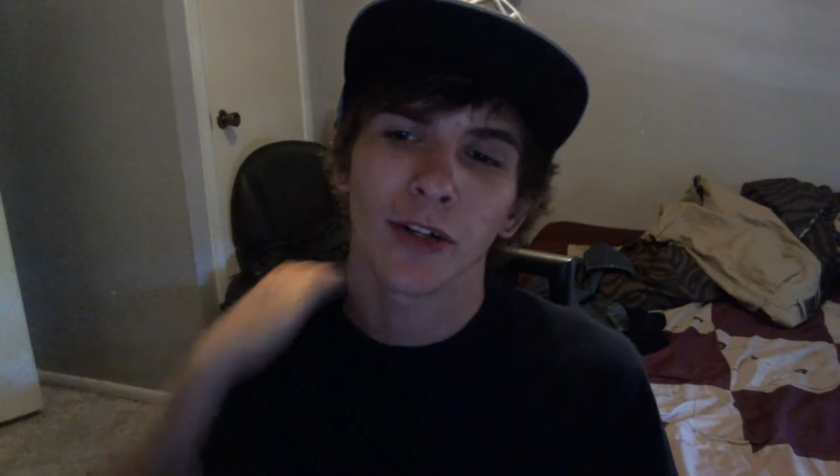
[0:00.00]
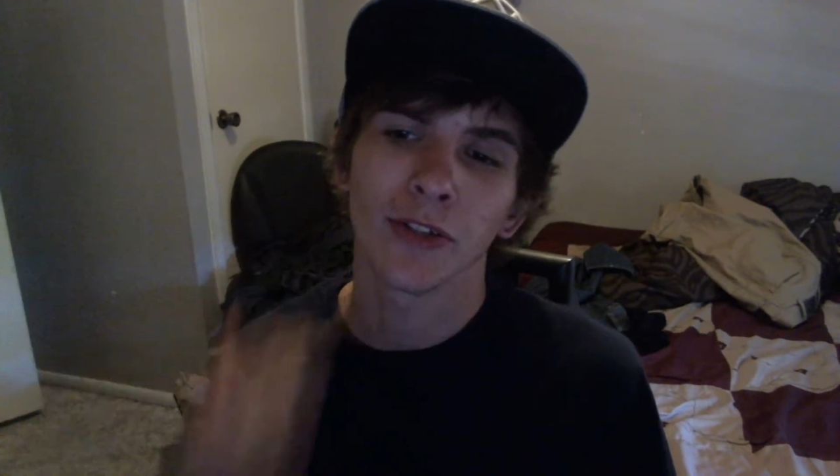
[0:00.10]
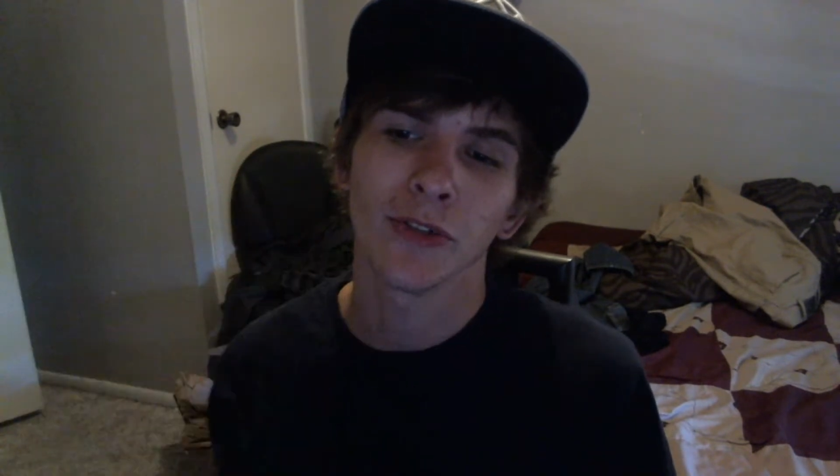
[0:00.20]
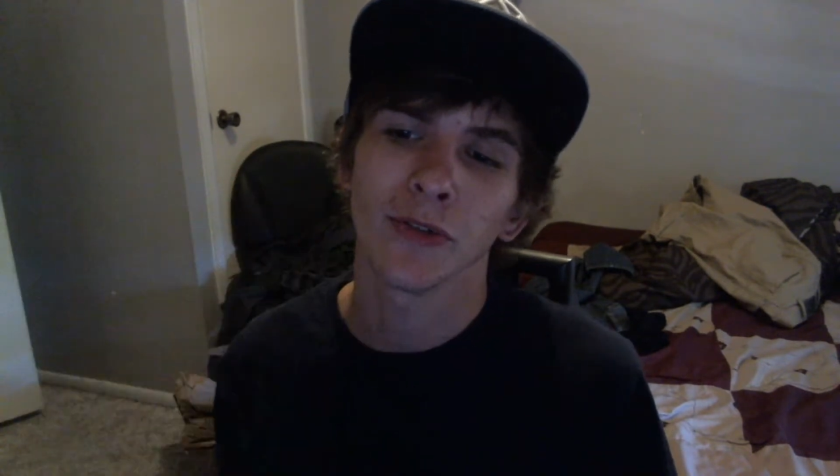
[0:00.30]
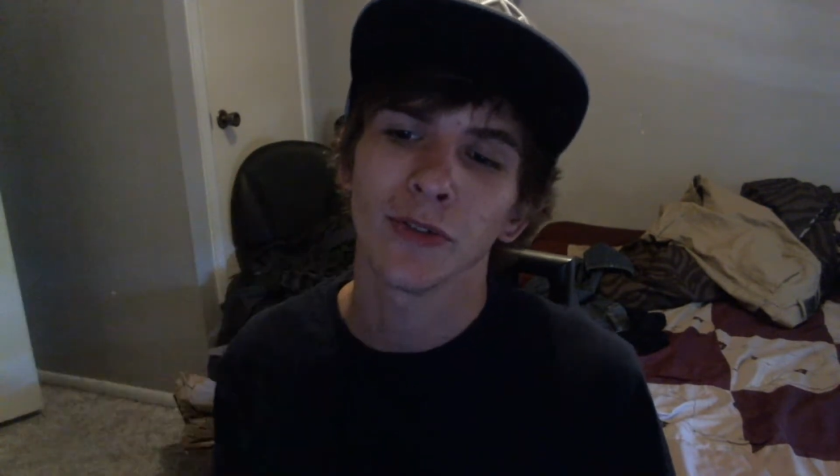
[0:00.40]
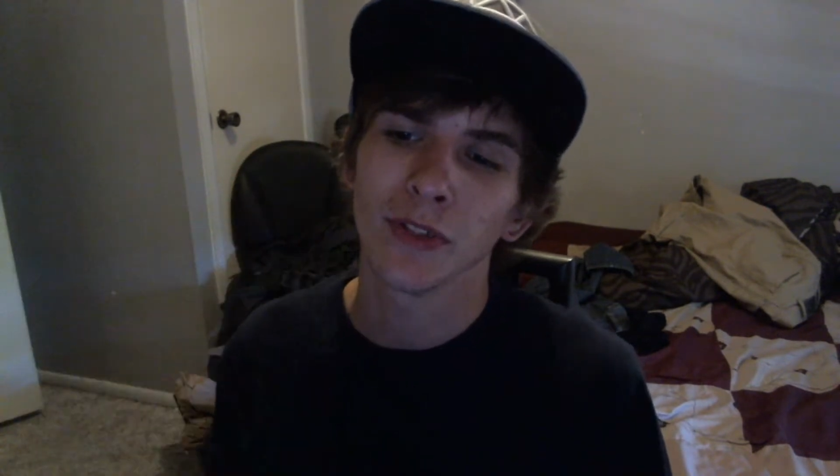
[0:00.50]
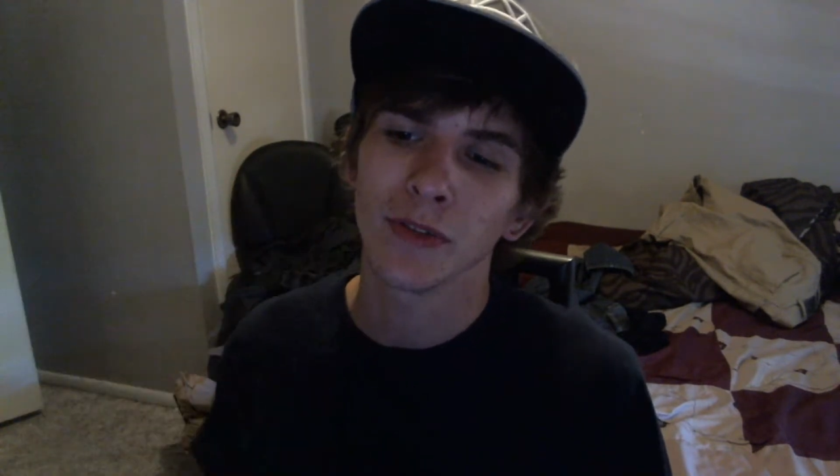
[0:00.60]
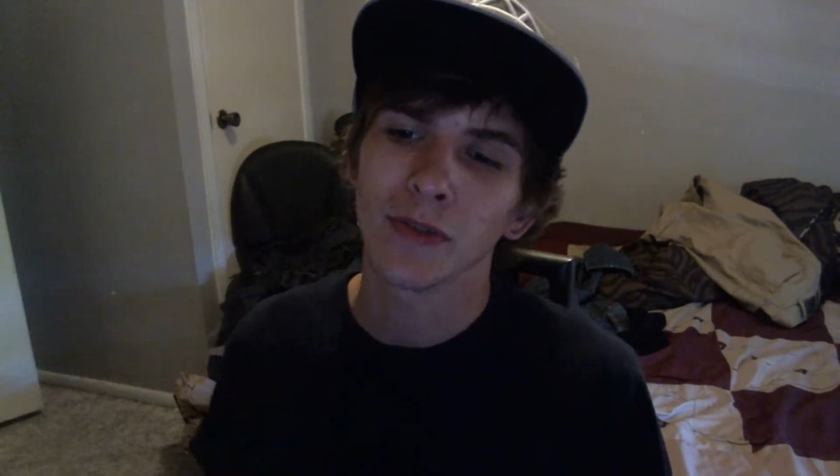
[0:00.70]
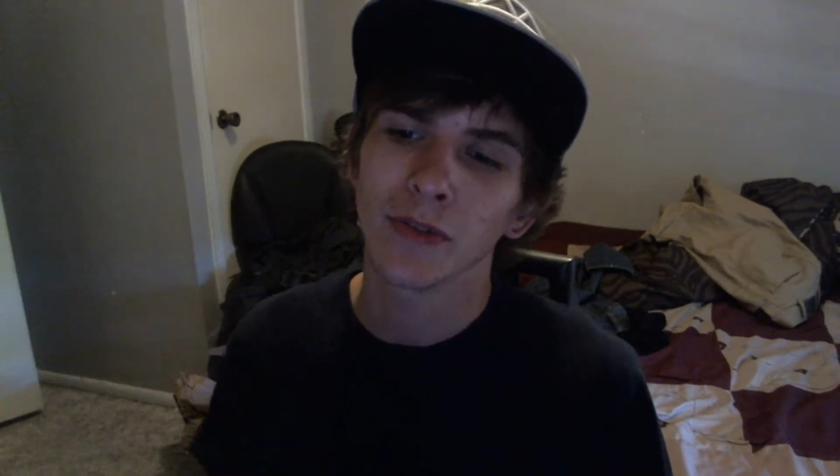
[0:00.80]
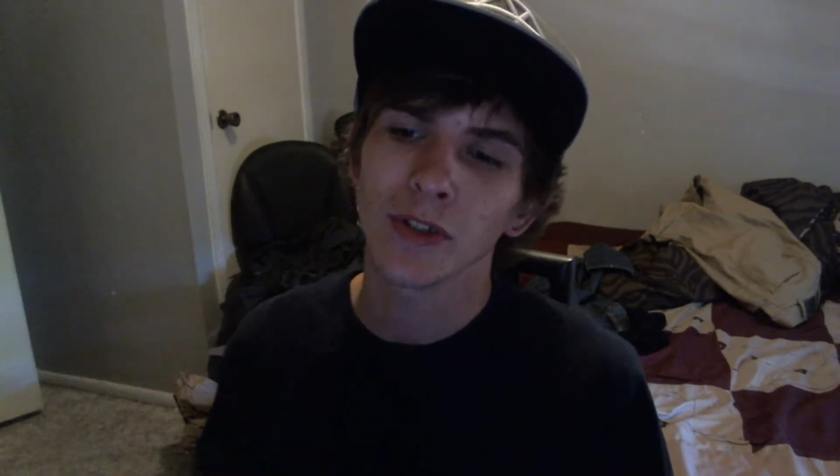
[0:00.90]
dudes
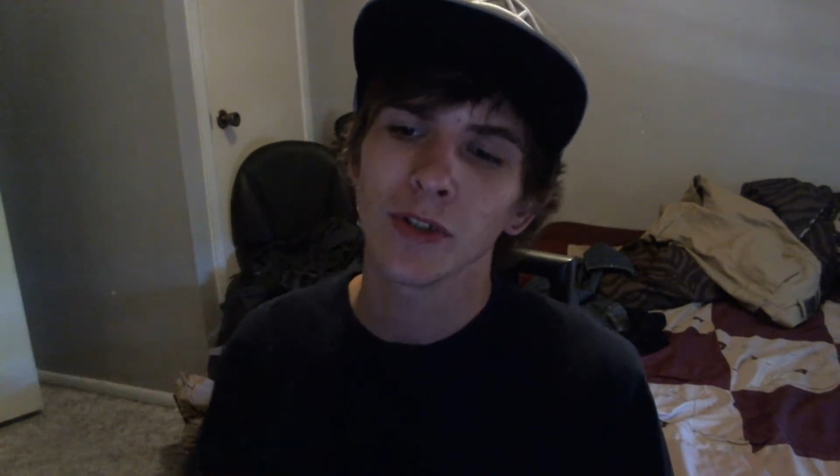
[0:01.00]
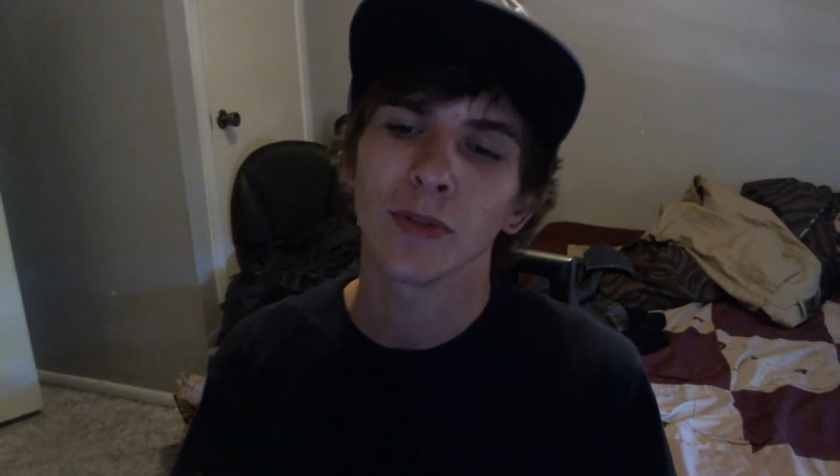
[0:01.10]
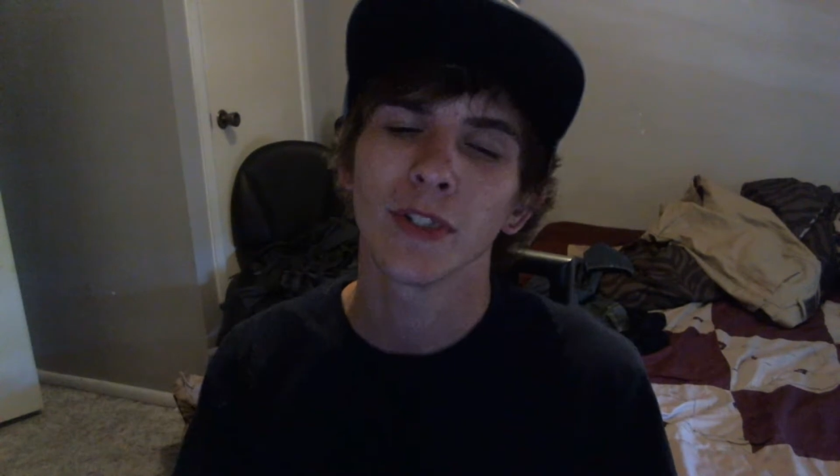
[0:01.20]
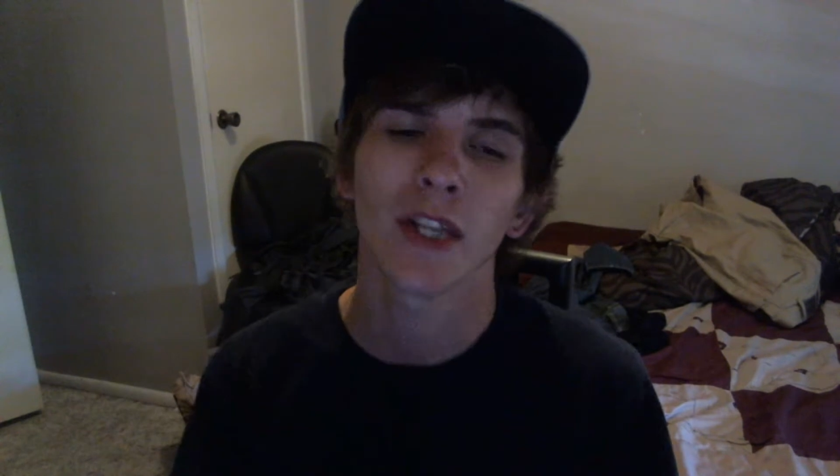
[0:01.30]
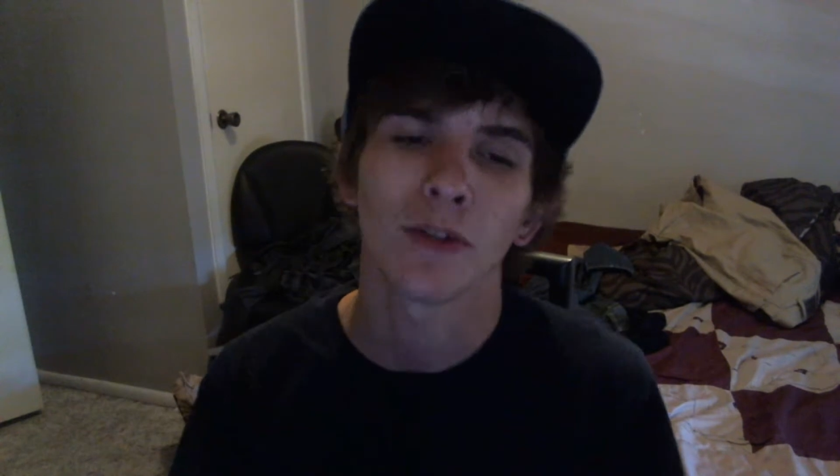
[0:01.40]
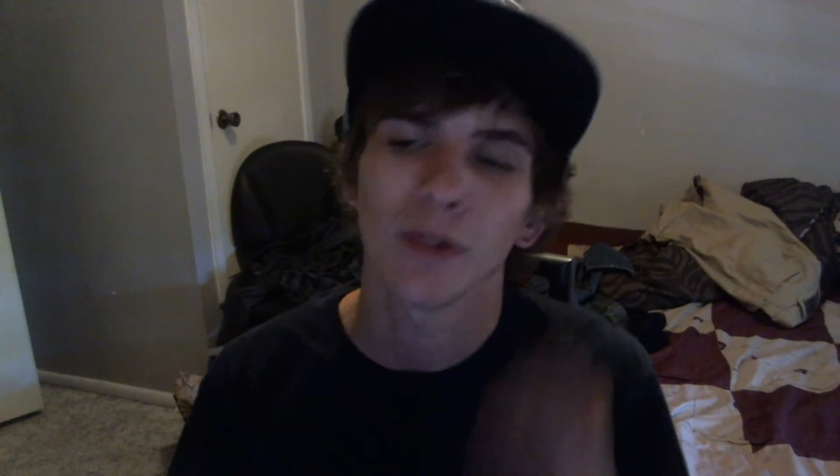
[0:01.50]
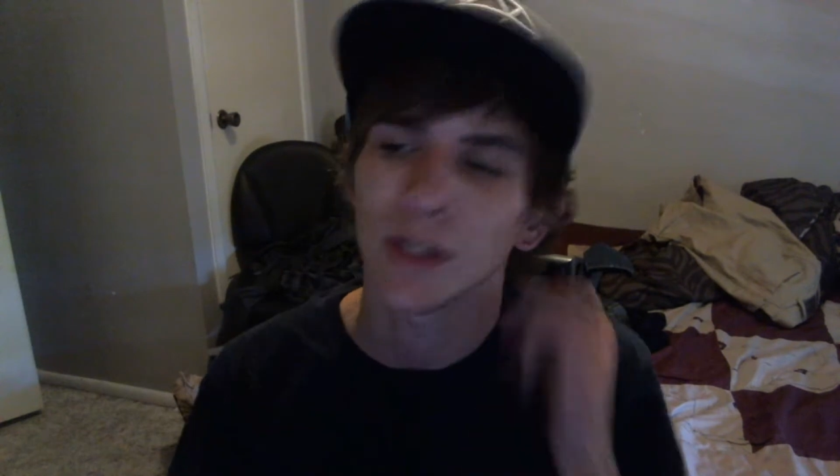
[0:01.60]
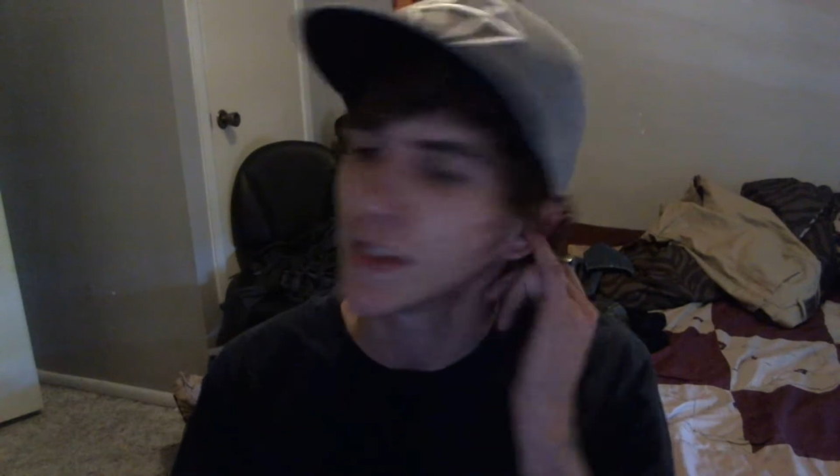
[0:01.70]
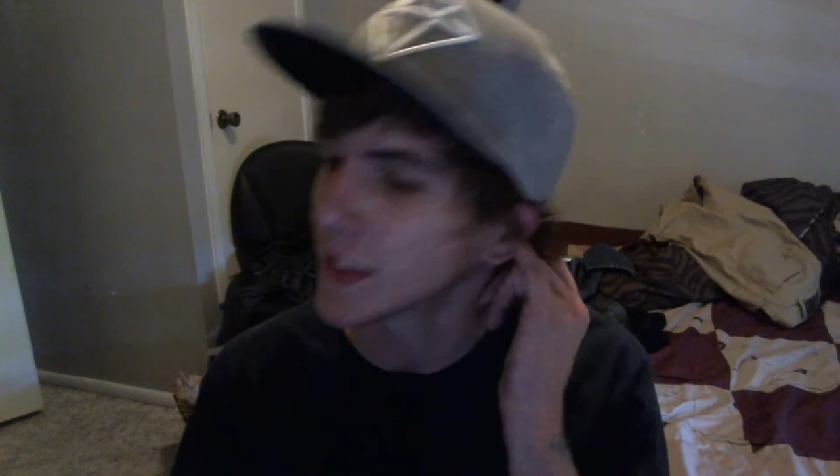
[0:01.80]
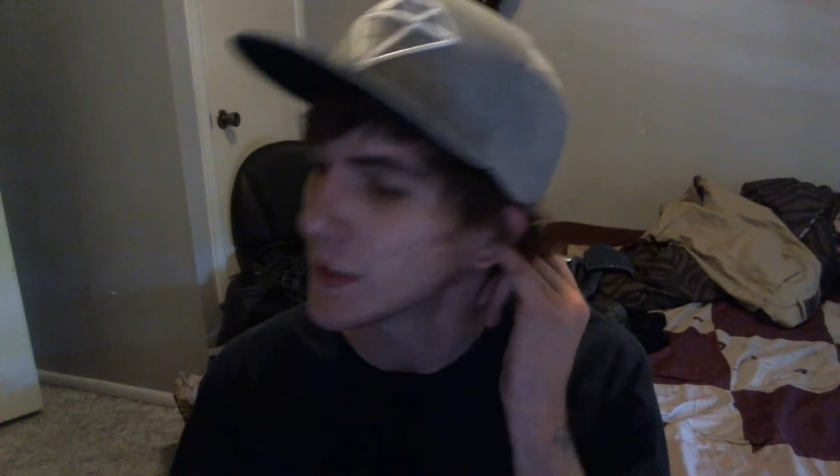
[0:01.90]
and you know we decided to run a
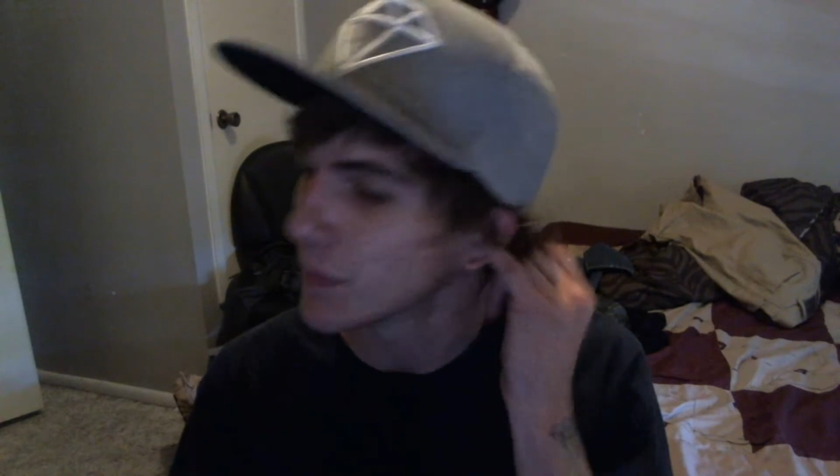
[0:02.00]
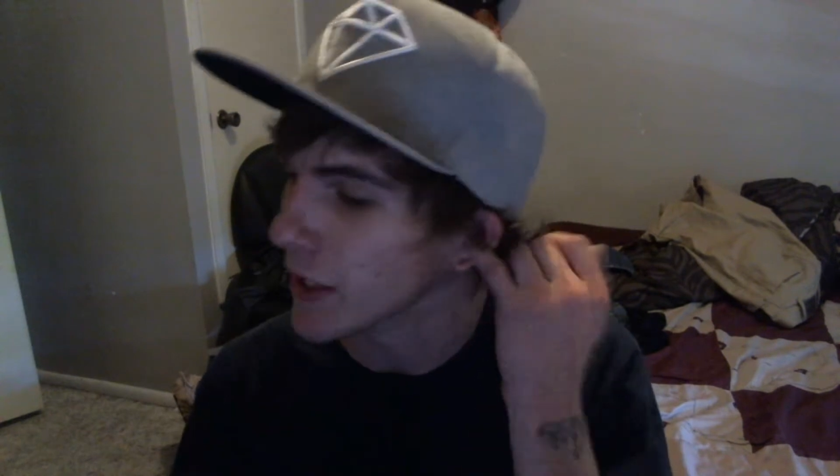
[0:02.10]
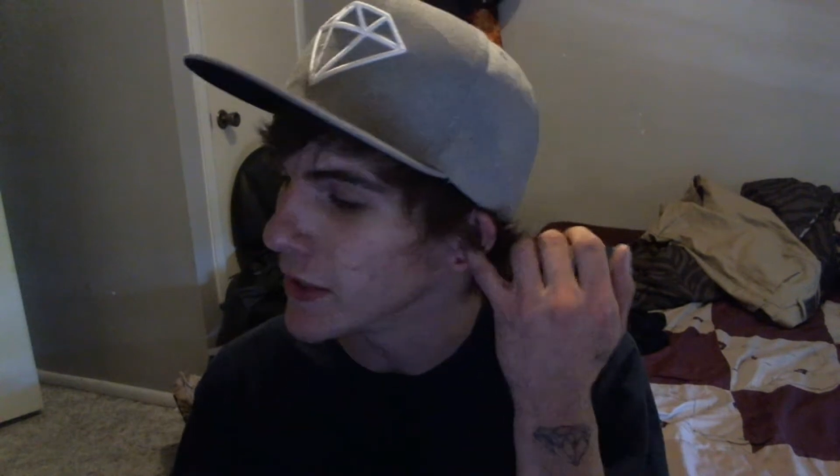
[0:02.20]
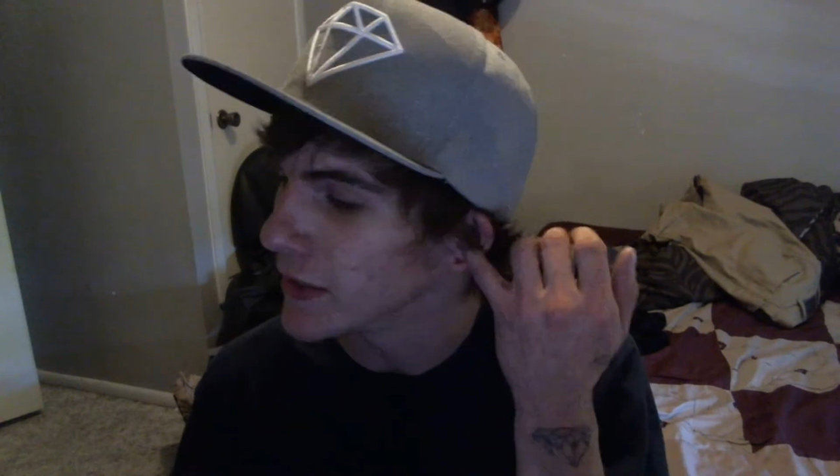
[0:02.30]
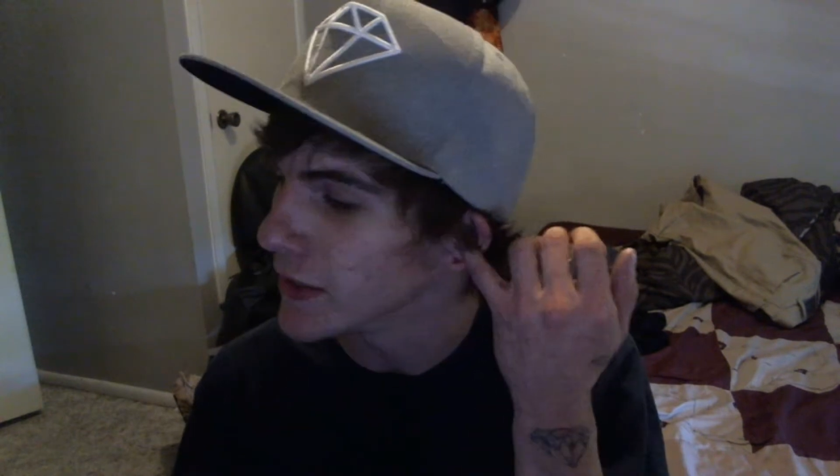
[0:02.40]
six man.